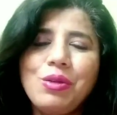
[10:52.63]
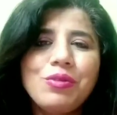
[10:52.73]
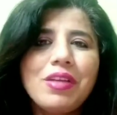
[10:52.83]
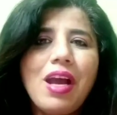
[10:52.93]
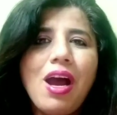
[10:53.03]

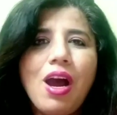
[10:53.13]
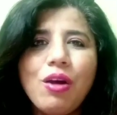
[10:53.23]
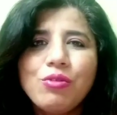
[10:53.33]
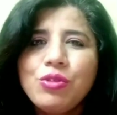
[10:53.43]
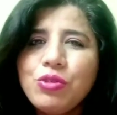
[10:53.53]
Lucia,
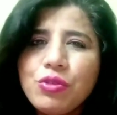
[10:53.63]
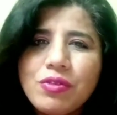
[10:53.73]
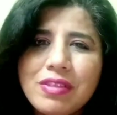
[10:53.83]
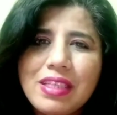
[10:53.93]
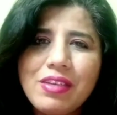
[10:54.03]
how do
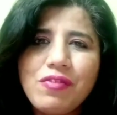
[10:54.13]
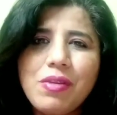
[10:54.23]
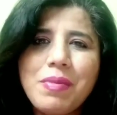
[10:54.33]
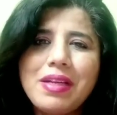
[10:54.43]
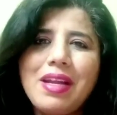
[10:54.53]
you see
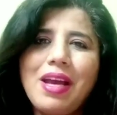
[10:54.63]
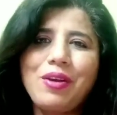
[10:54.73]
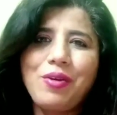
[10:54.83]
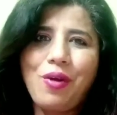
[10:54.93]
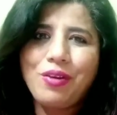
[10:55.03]
women
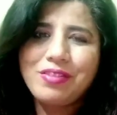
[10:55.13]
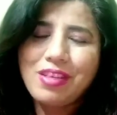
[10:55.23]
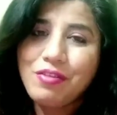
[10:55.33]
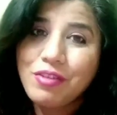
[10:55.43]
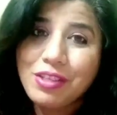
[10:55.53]
across
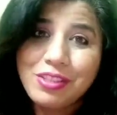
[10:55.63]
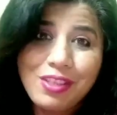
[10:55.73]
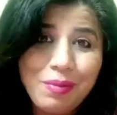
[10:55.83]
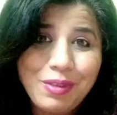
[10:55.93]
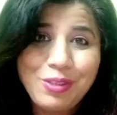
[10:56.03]
the
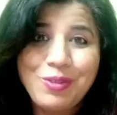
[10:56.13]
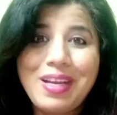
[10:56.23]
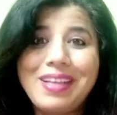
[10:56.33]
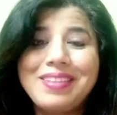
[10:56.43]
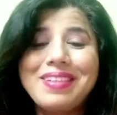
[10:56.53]
world coming
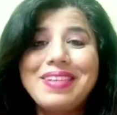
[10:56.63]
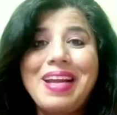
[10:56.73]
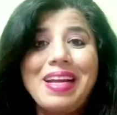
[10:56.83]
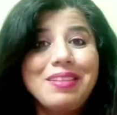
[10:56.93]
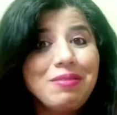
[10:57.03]

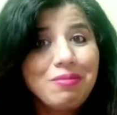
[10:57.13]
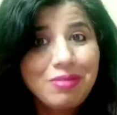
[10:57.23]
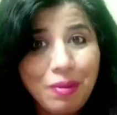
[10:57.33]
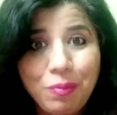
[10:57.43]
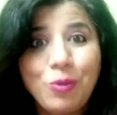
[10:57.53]
together and
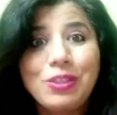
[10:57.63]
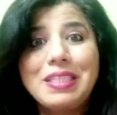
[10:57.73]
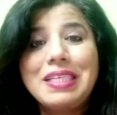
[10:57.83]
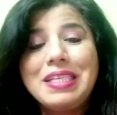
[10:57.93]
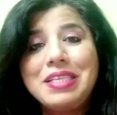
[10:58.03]

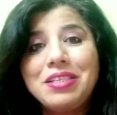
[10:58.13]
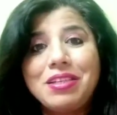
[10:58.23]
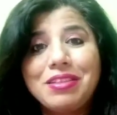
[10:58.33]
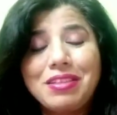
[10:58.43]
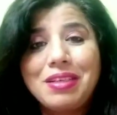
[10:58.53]
supporting each
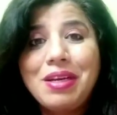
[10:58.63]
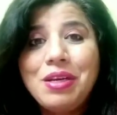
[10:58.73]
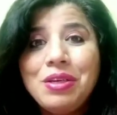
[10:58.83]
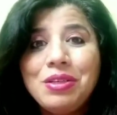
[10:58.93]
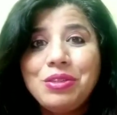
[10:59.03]
other?
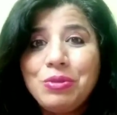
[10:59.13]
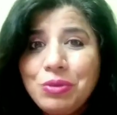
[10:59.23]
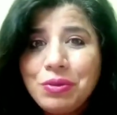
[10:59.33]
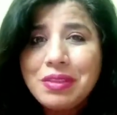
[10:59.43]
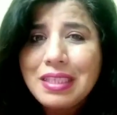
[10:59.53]

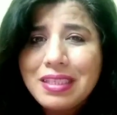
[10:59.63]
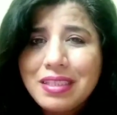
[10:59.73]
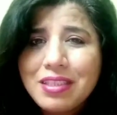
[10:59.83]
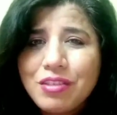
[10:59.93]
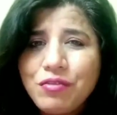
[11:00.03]
Do you
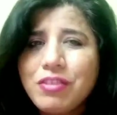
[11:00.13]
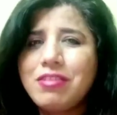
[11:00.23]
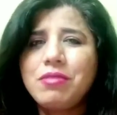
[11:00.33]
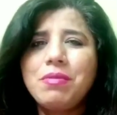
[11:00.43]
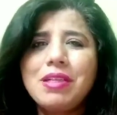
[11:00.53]
think it is
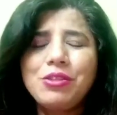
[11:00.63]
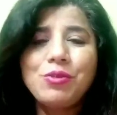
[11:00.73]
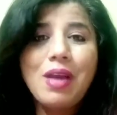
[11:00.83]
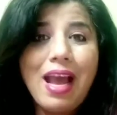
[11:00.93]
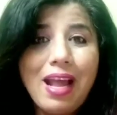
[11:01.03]
feasible to